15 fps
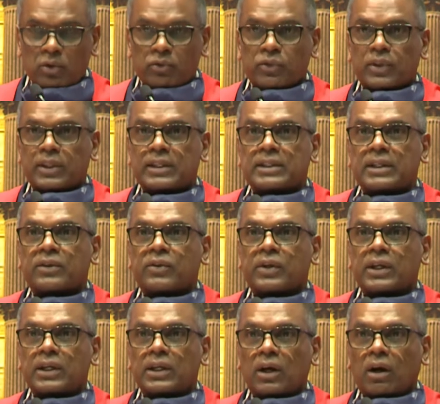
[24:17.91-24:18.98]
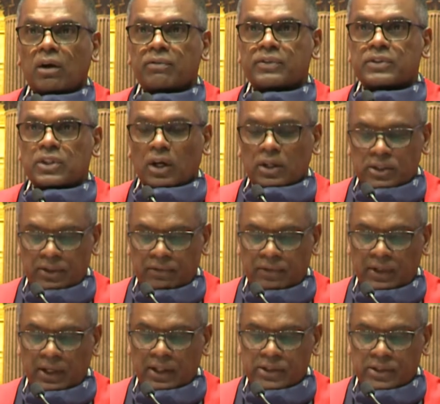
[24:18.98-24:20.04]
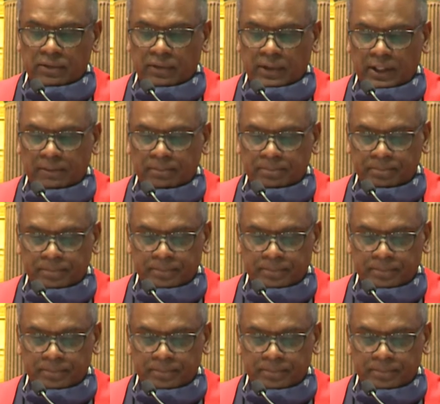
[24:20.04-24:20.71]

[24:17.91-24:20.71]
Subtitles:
for the degree of Doctor of Philosophy.